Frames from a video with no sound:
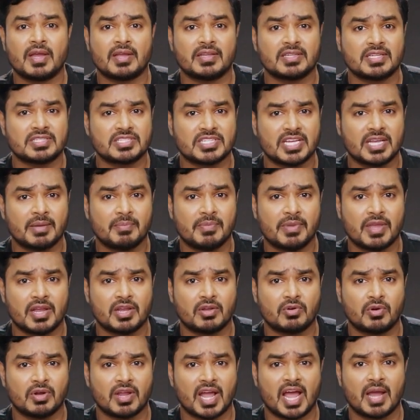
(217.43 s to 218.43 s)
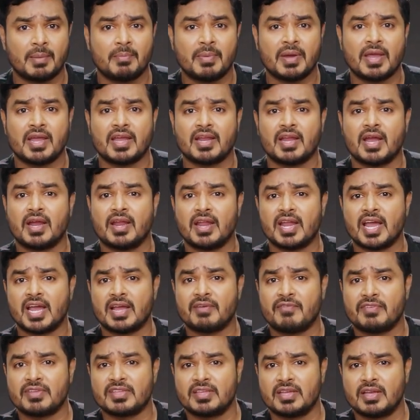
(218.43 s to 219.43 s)
The same thing could happen in our
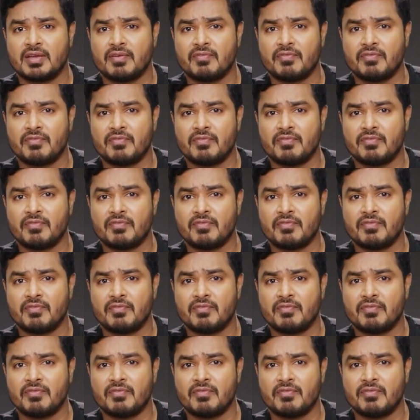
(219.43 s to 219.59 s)
lives.